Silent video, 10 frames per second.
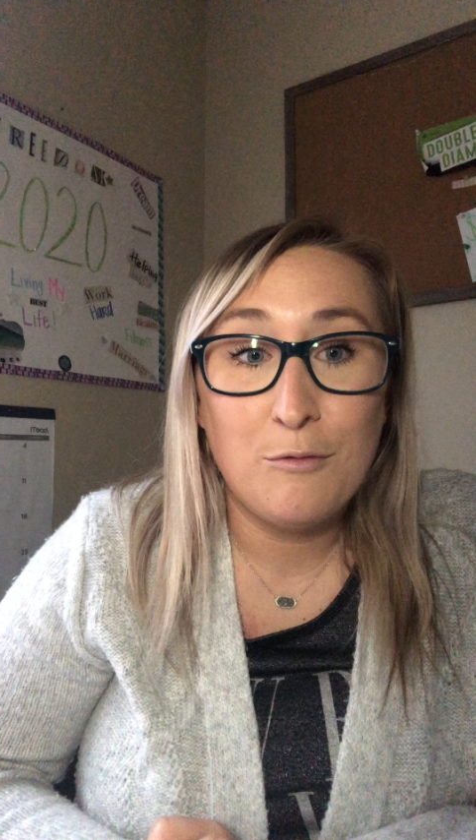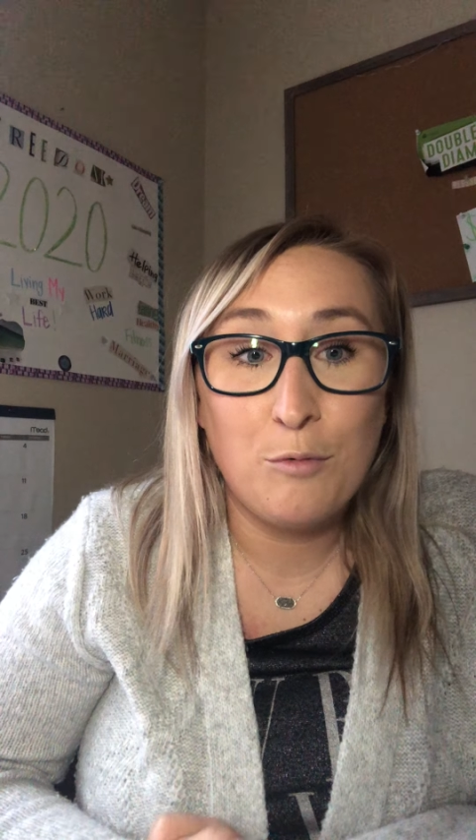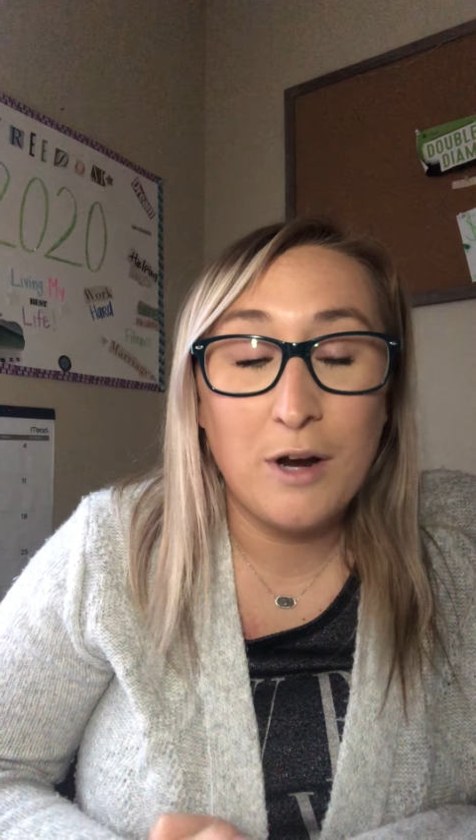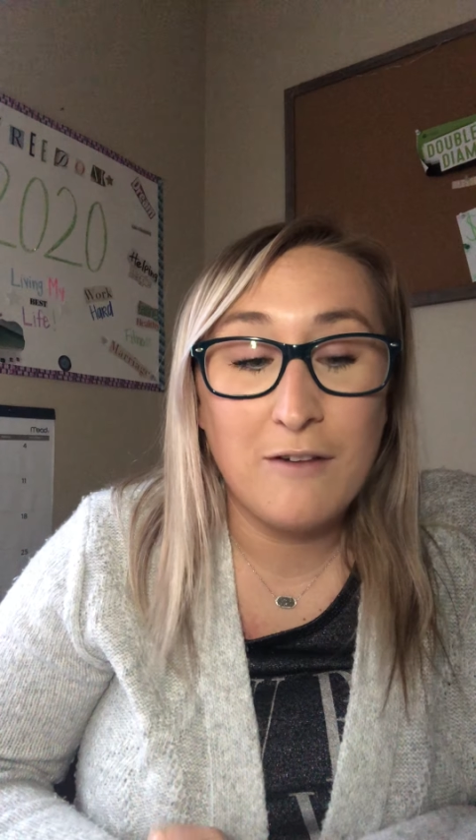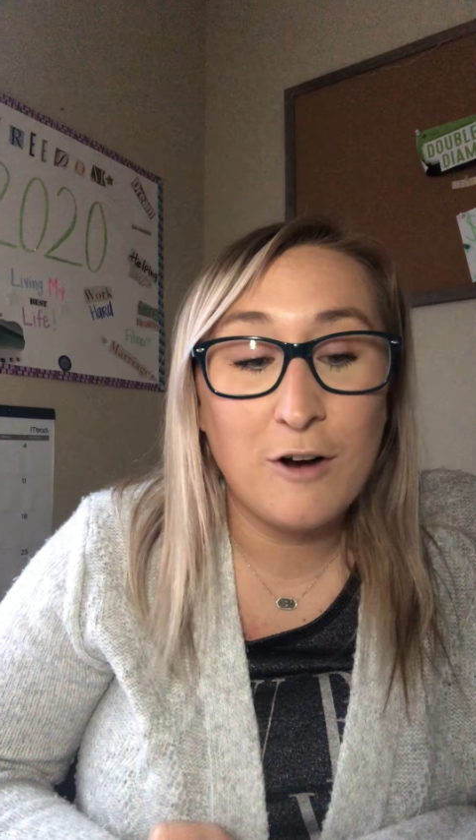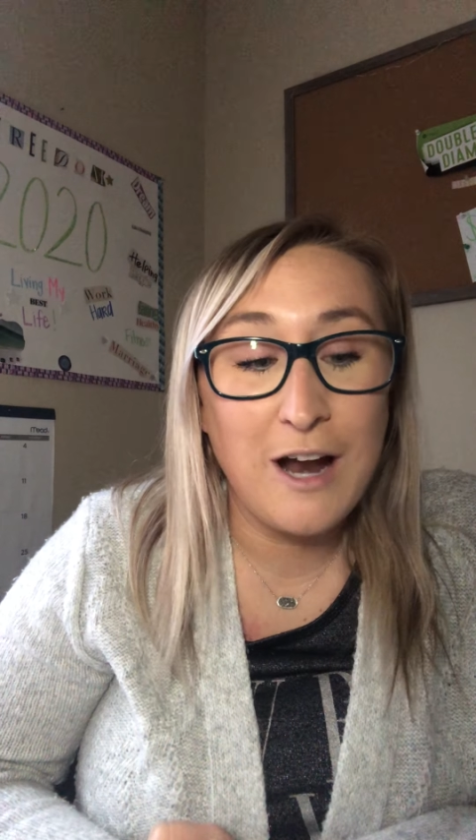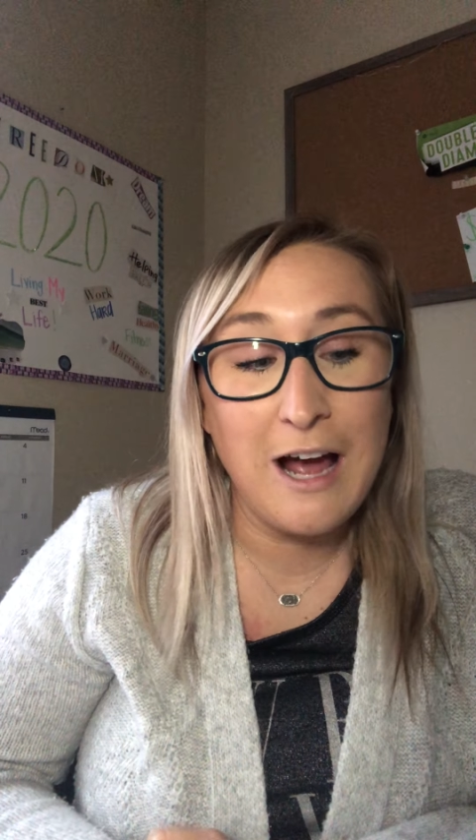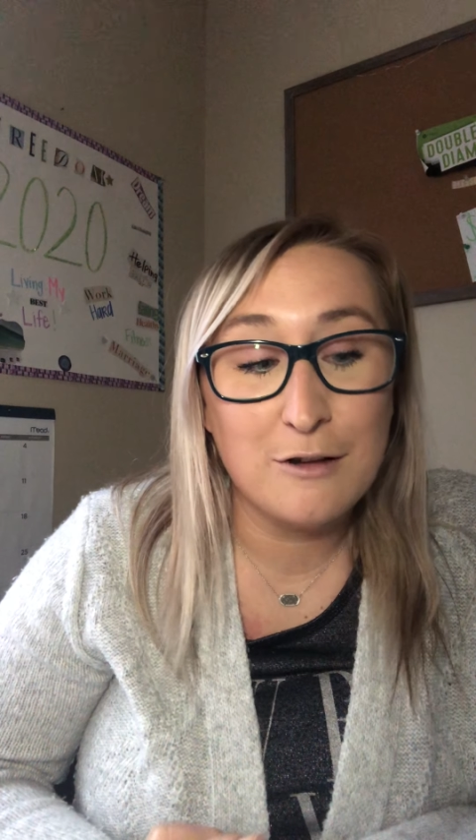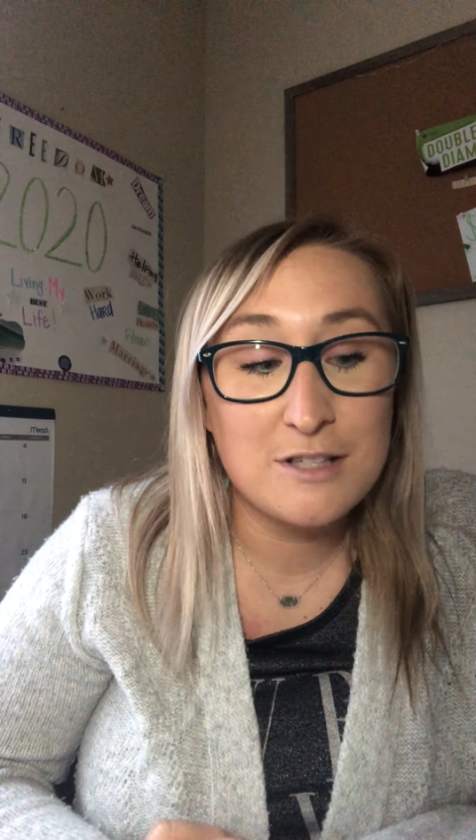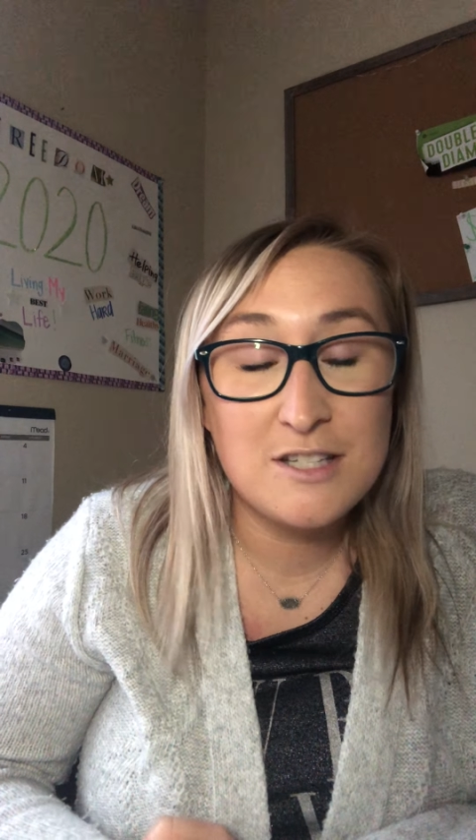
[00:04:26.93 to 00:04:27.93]
Whatever
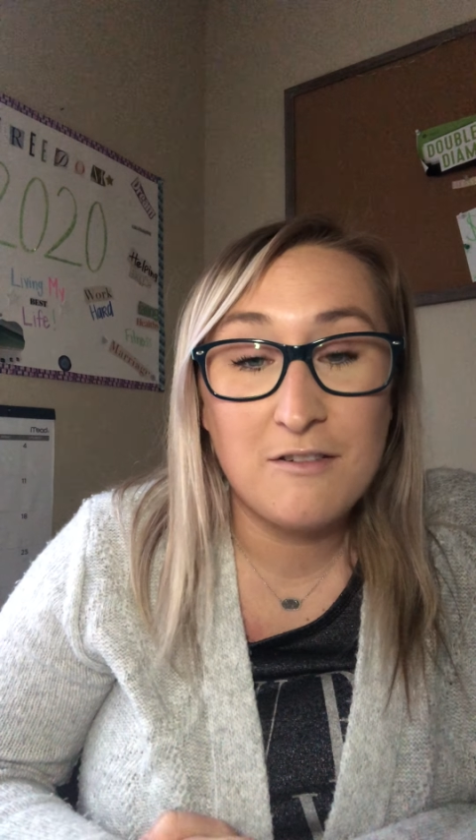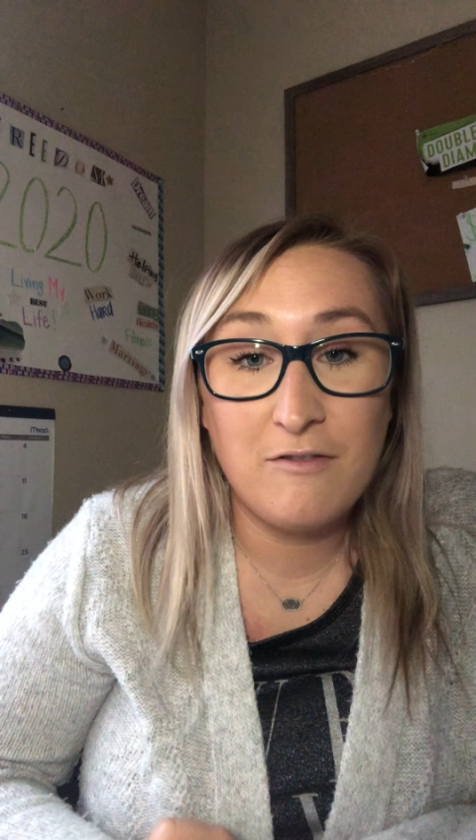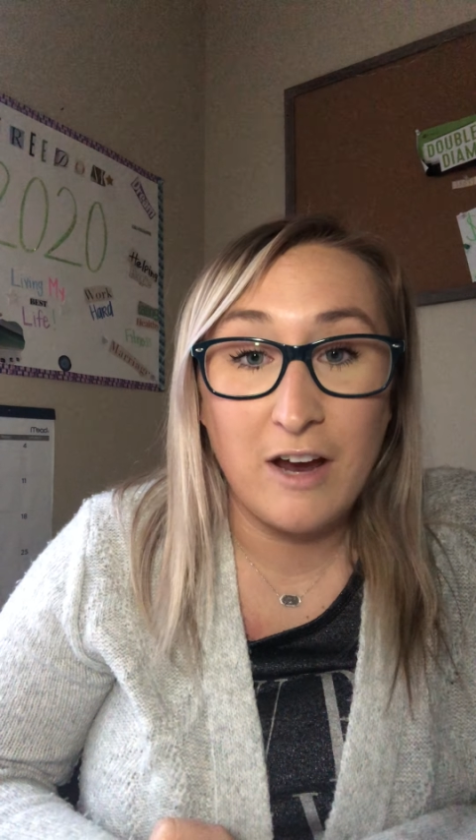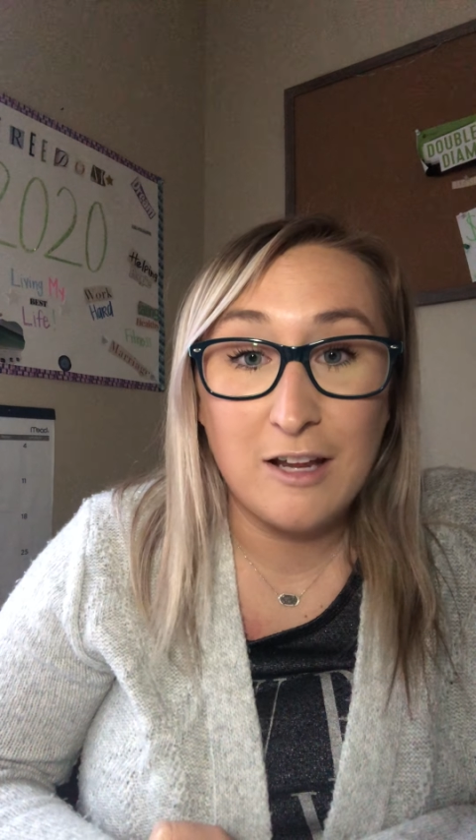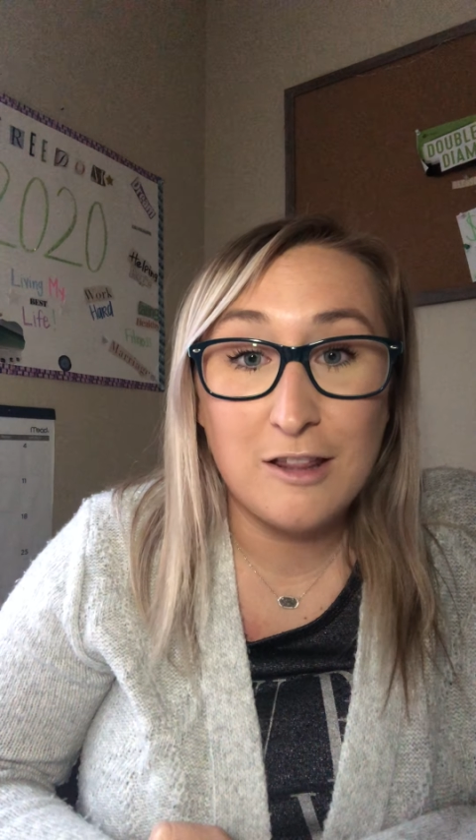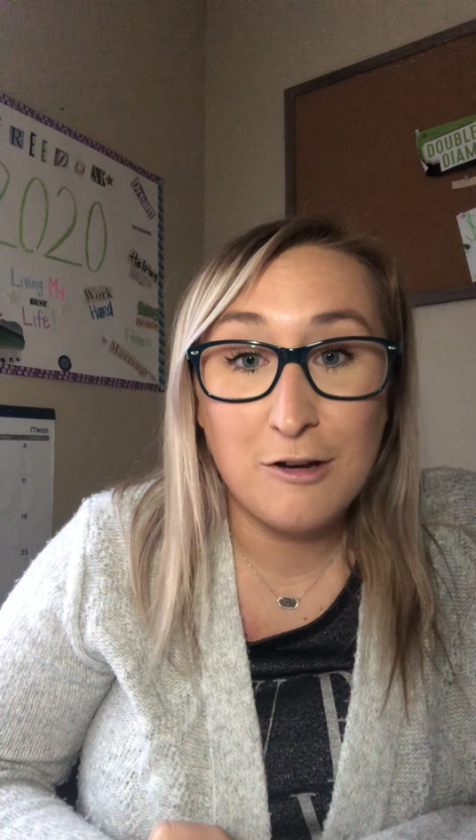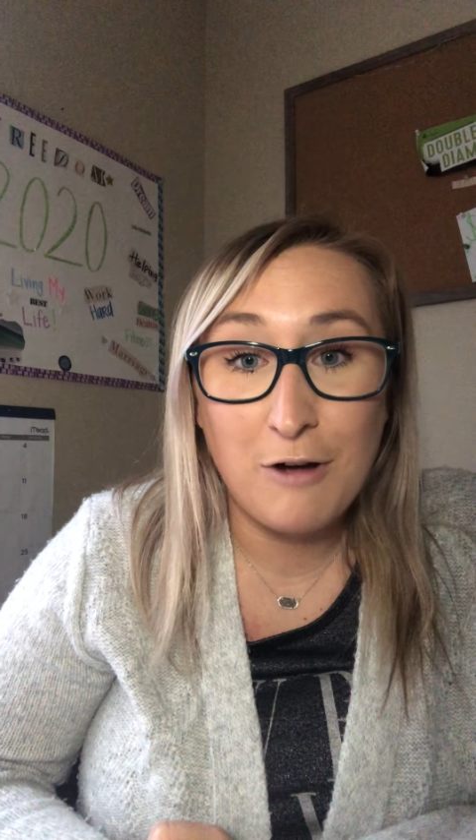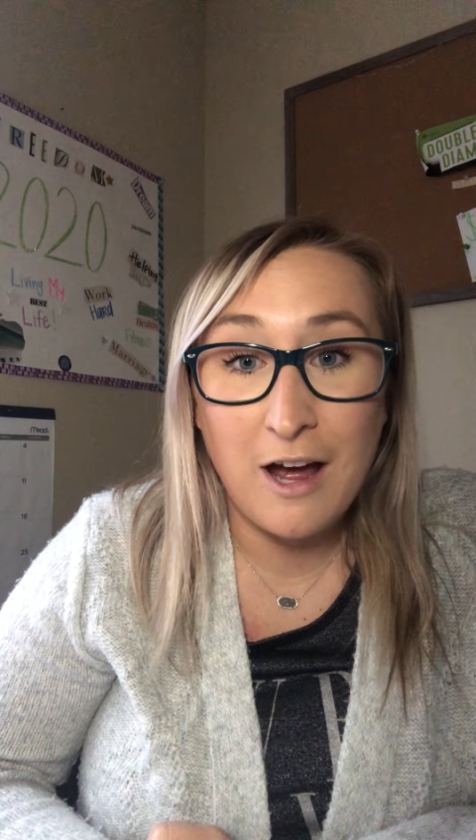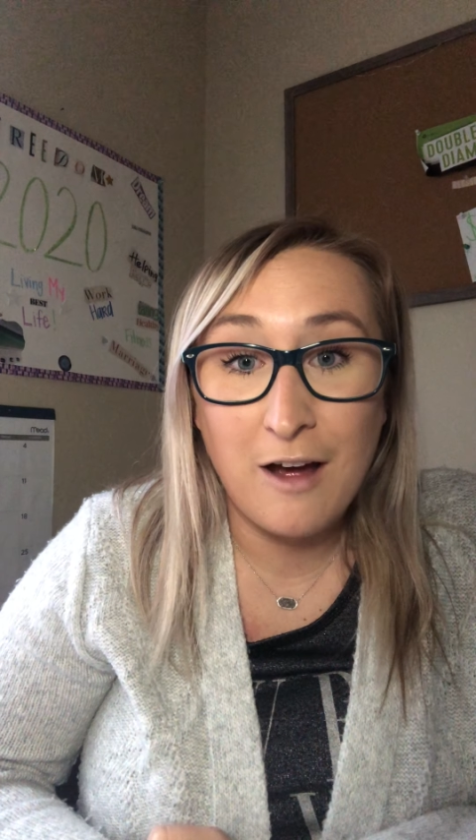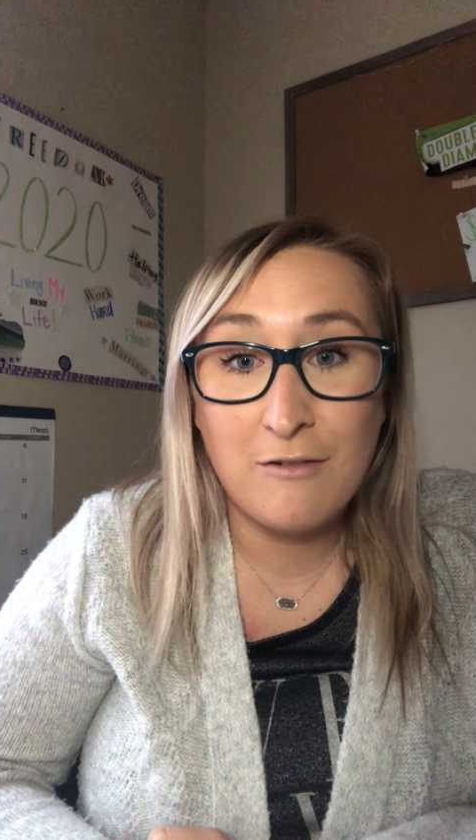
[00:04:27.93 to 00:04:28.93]
ounce of faith you
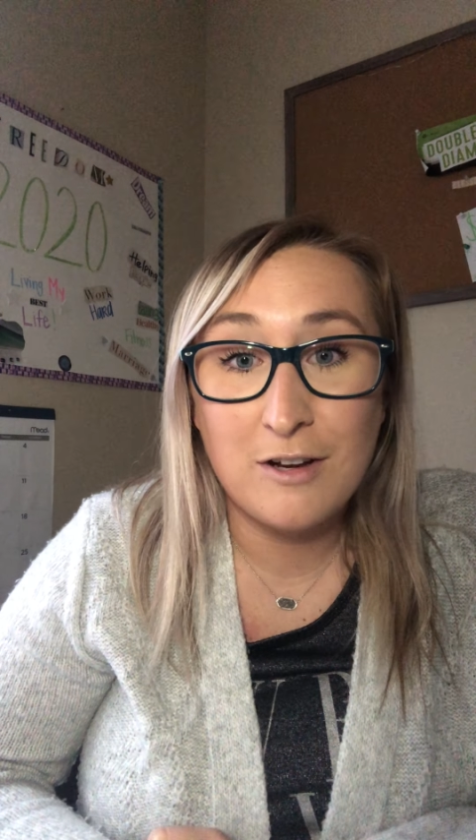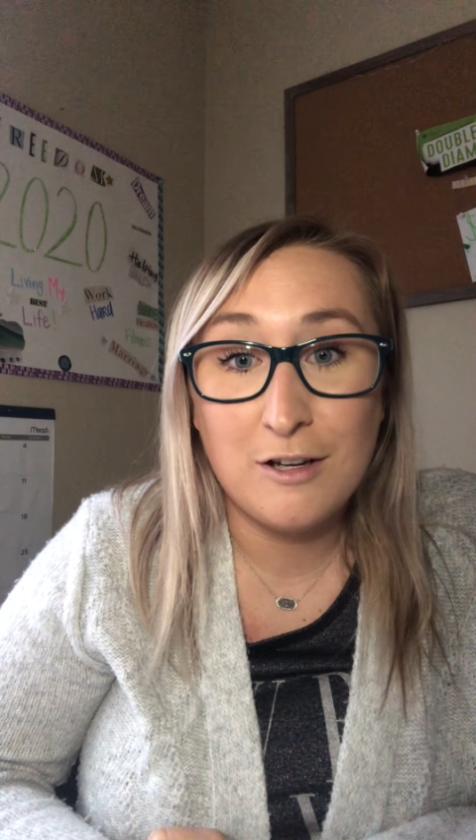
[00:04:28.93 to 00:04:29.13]
have,